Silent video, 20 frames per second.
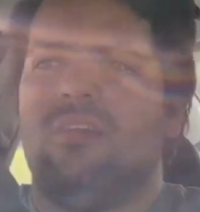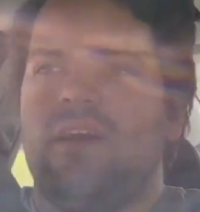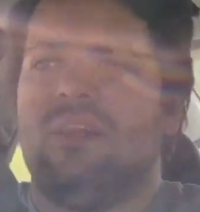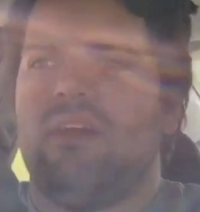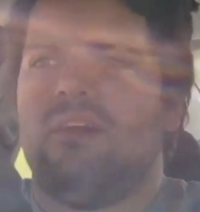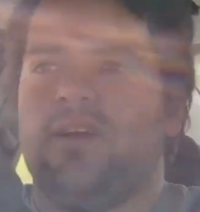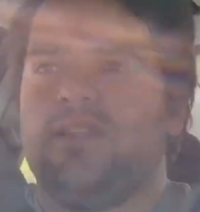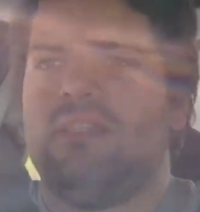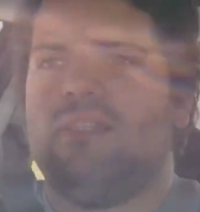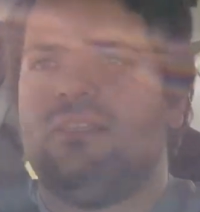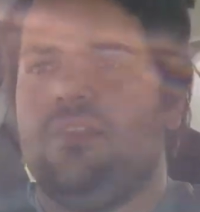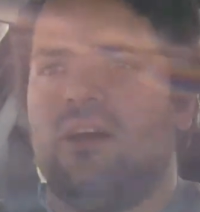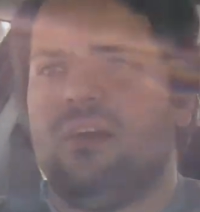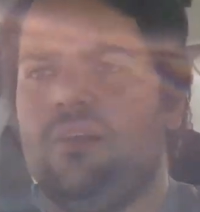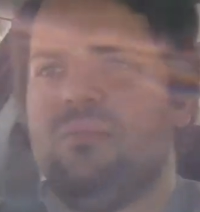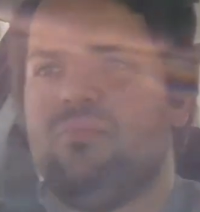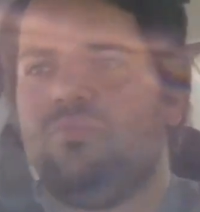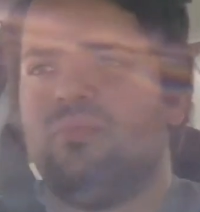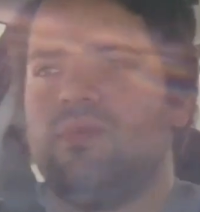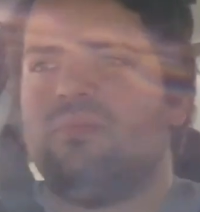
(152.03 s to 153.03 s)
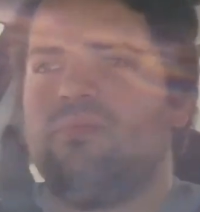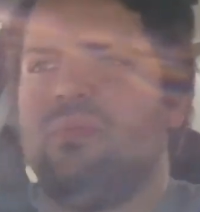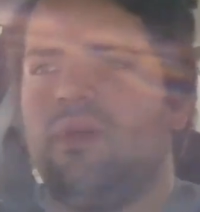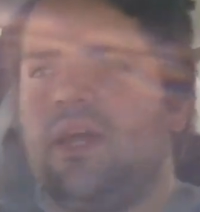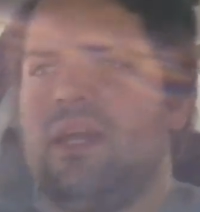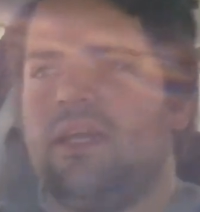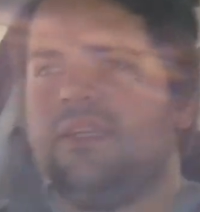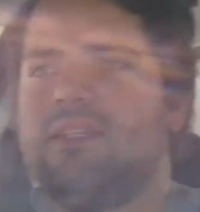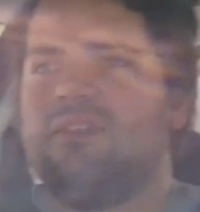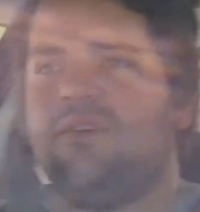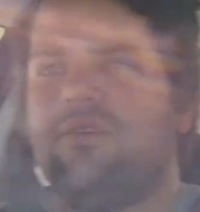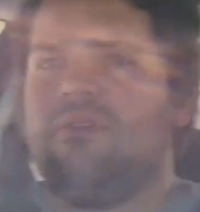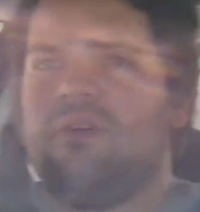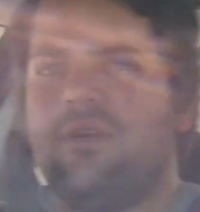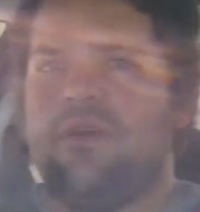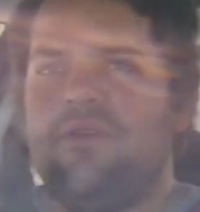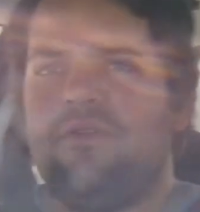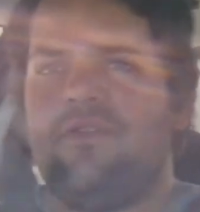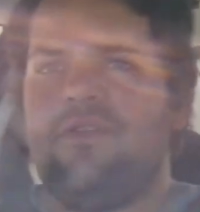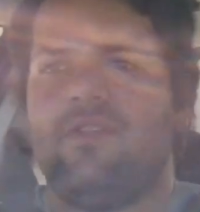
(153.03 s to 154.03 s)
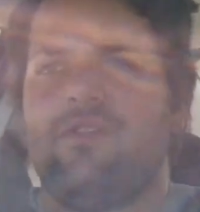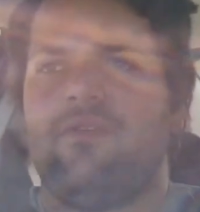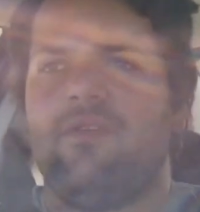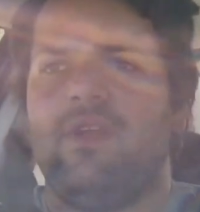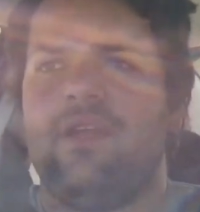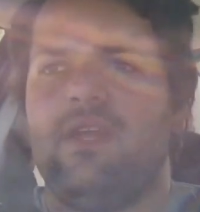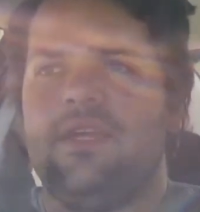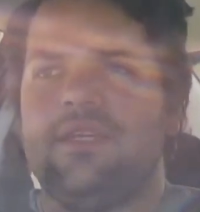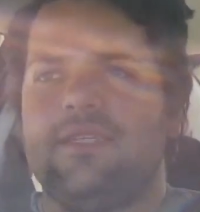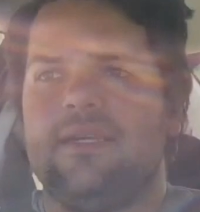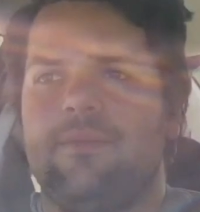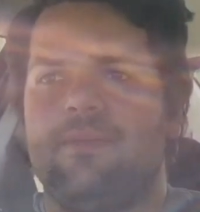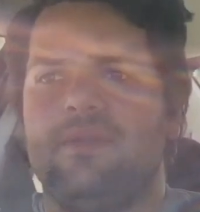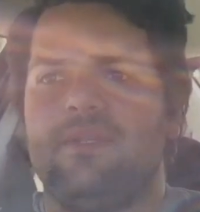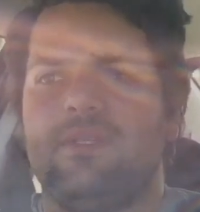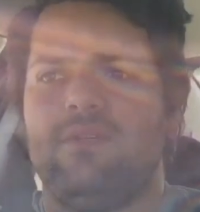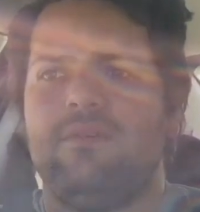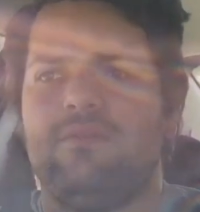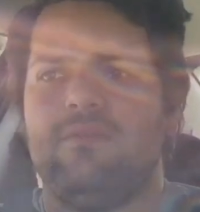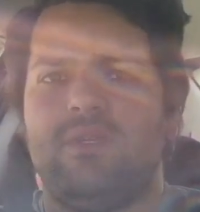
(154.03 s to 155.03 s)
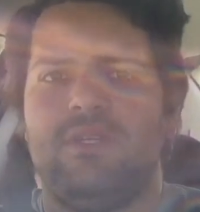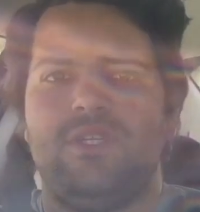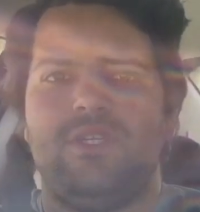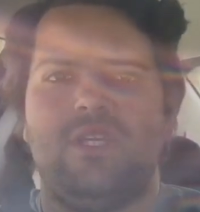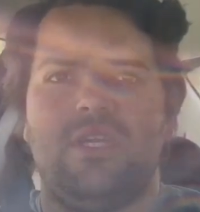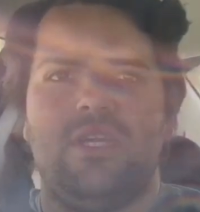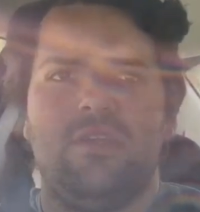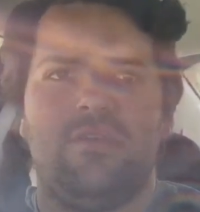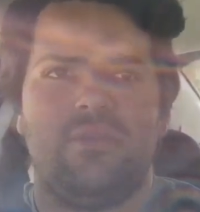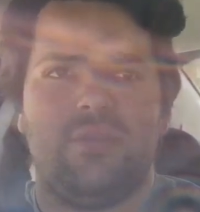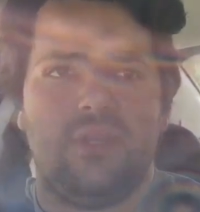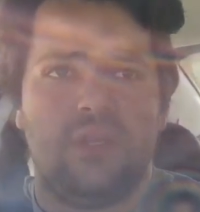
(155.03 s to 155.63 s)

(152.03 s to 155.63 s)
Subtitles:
I was playing soccer for 3 years up until this year,